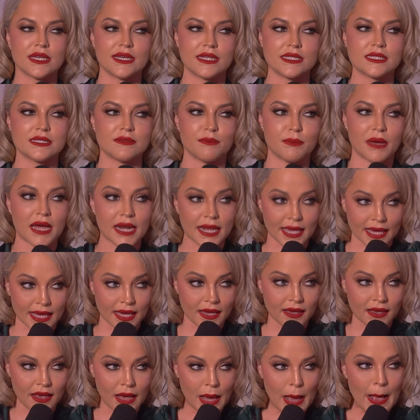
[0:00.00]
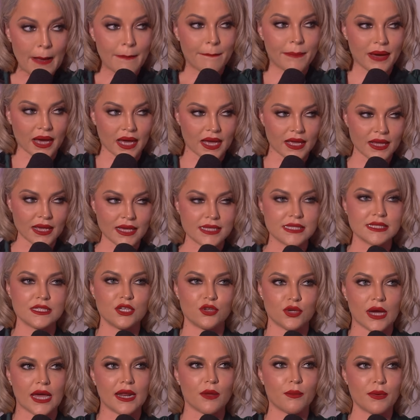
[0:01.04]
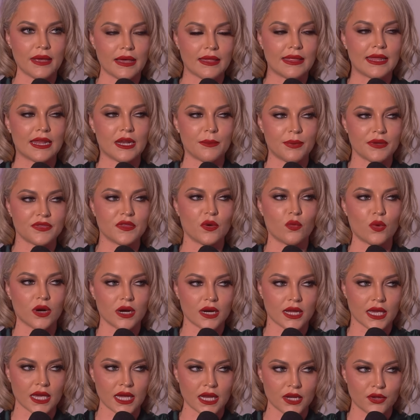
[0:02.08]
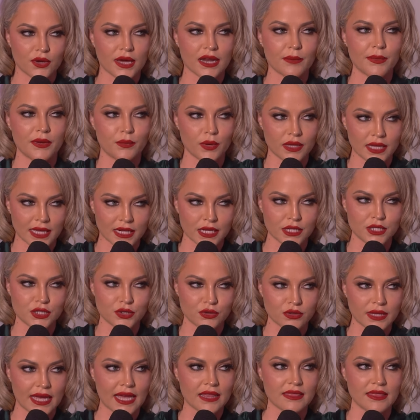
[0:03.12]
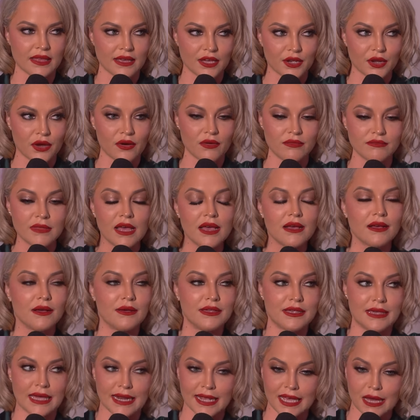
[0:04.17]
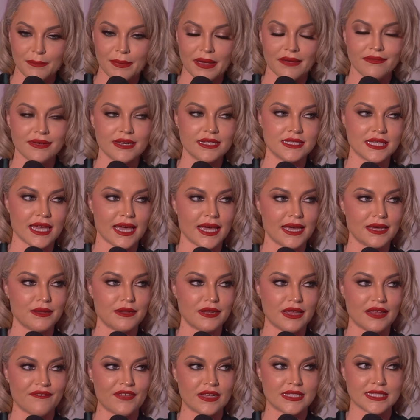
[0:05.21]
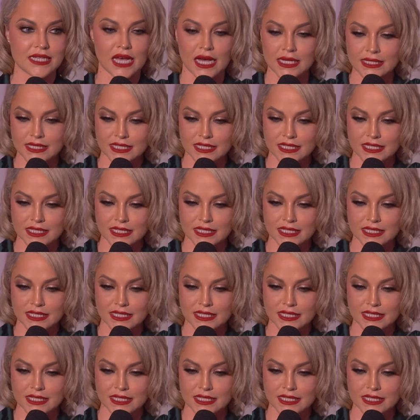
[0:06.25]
it's money. It's hard work, but yeah. it's you got to be willing to put the work in. You got to be willing to do like the you know getting up every day and mm -hmm. if it's mm-hmm.